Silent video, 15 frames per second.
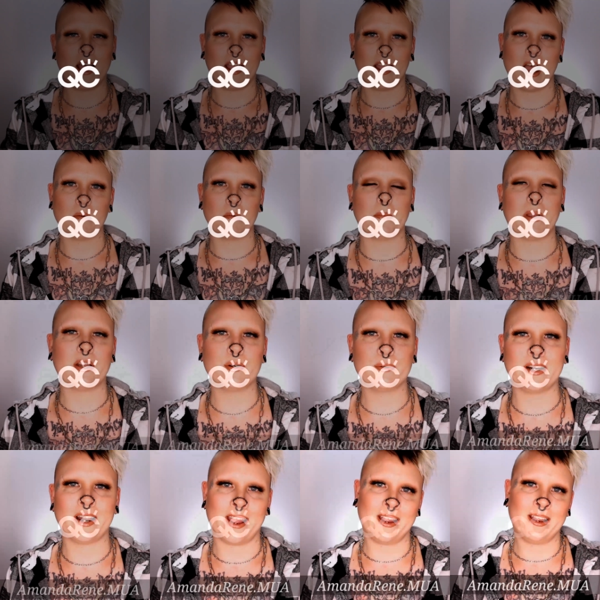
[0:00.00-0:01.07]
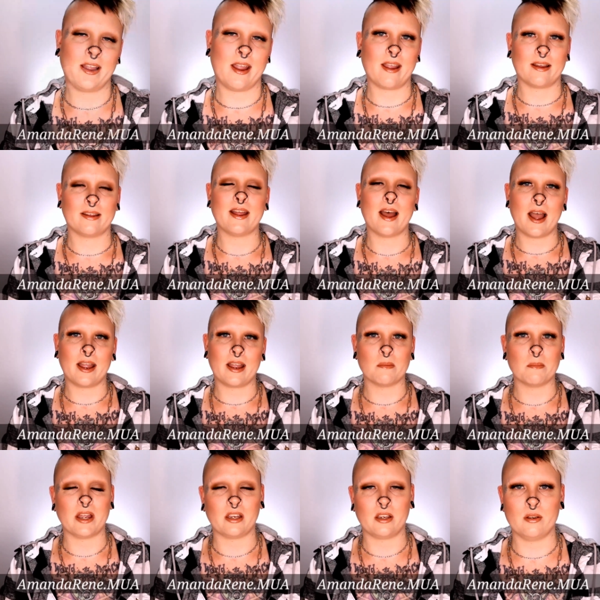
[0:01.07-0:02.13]
Hi, I'm Amanda Renee, and I
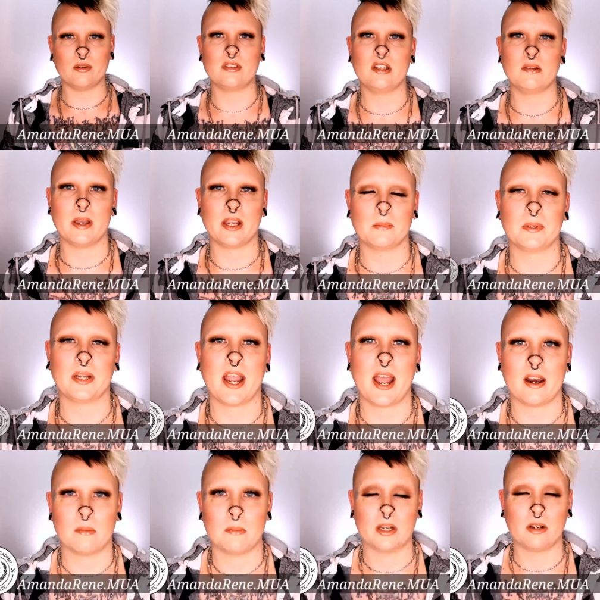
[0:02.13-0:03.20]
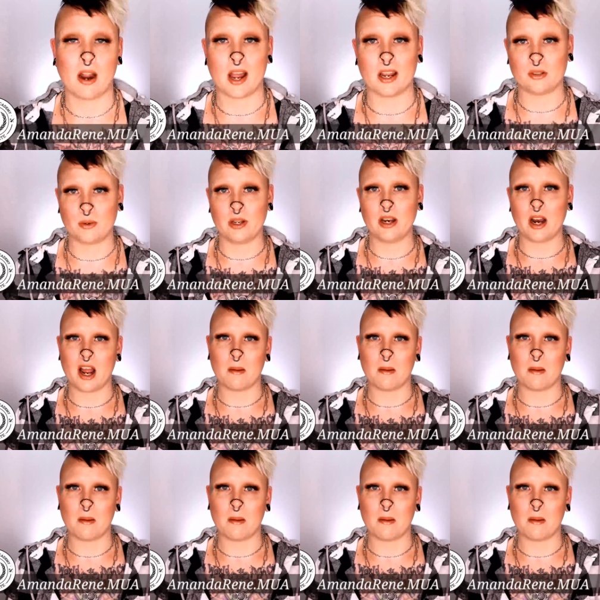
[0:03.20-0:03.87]
am a QC Makeup Academy graduate.